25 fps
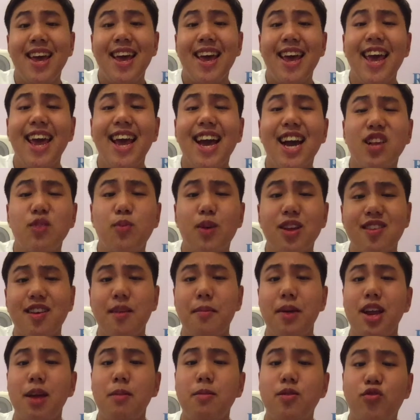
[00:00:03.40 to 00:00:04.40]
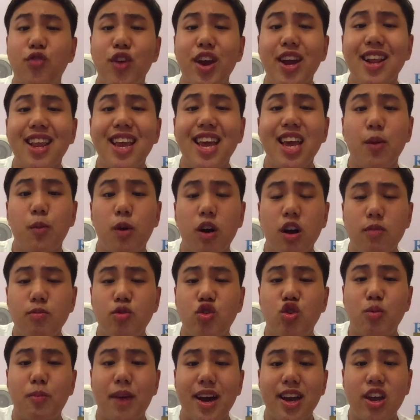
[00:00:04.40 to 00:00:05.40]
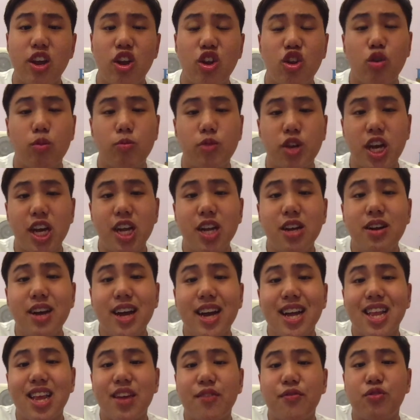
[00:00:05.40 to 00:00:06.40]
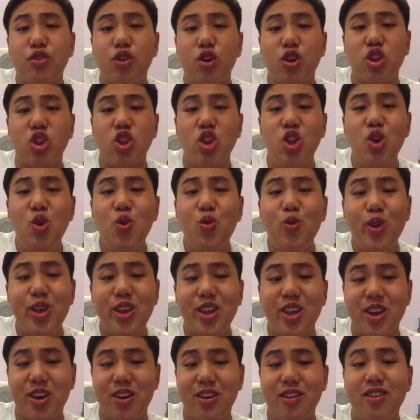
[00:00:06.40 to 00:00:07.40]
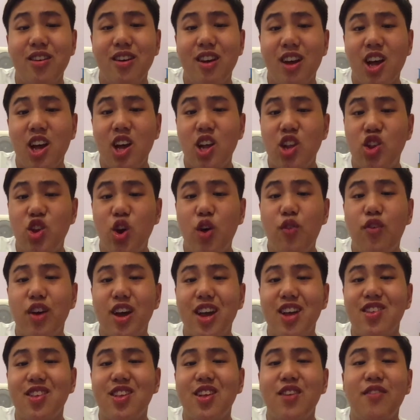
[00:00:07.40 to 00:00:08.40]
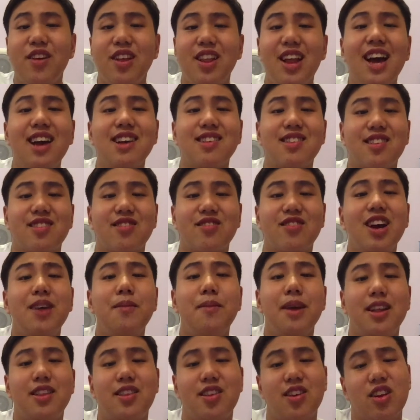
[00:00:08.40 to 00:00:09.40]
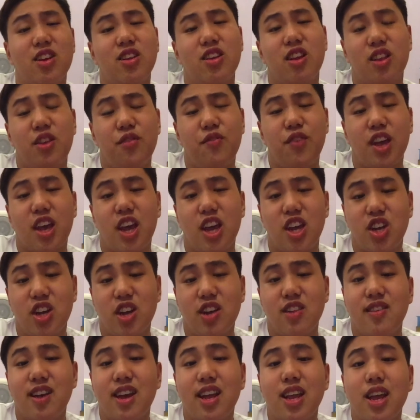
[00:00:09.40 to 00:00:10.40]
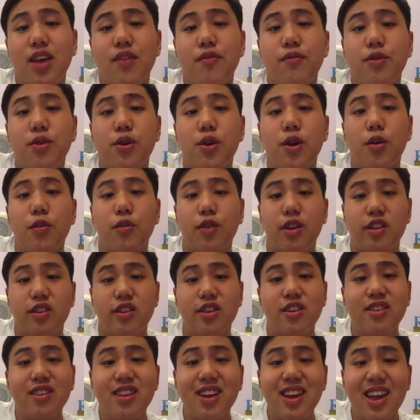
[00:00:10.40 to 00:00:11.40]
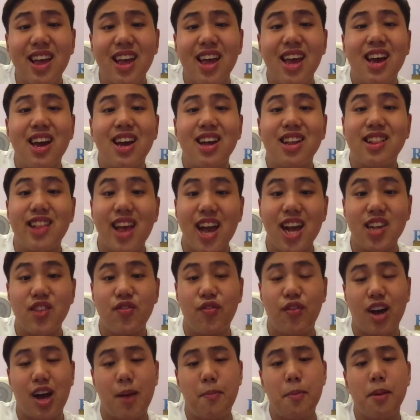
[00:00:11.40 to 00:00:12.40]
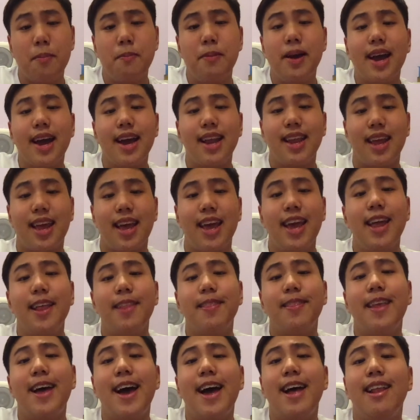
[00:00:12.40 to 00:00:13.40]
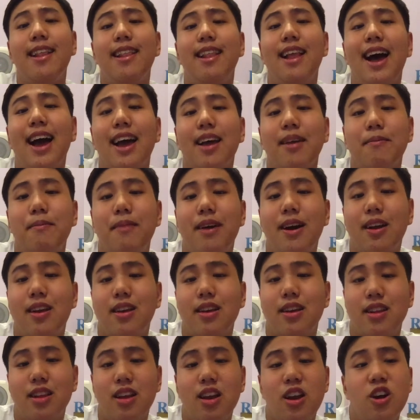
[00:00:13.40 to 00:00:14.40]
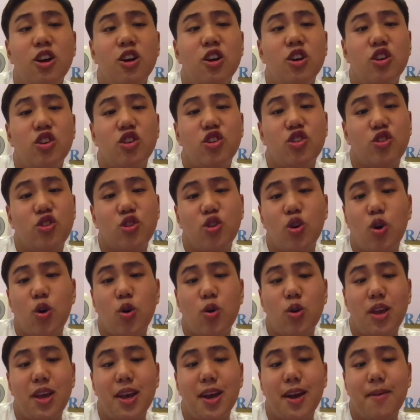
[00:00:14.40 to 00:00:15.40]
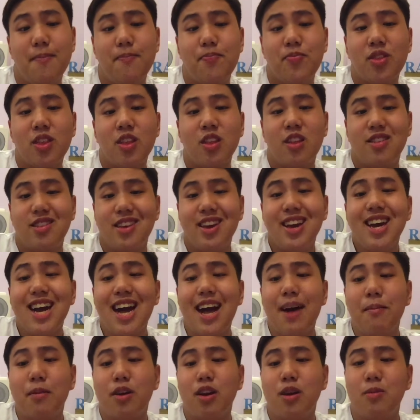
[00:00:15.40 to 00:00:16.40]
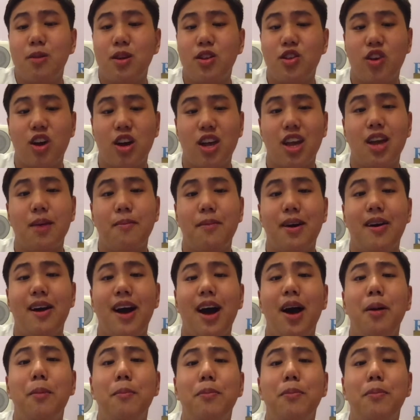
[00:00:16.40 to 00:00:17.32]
Hey guys, what's up? My name is Rain Lee and welcome to my YouTube channel. And if you're new here, don't forget to leave a like, subscribe and turn on notifications. And if you're returning, thanks for coming back and hit that like button. So yeah, today I'm gonna be talking about how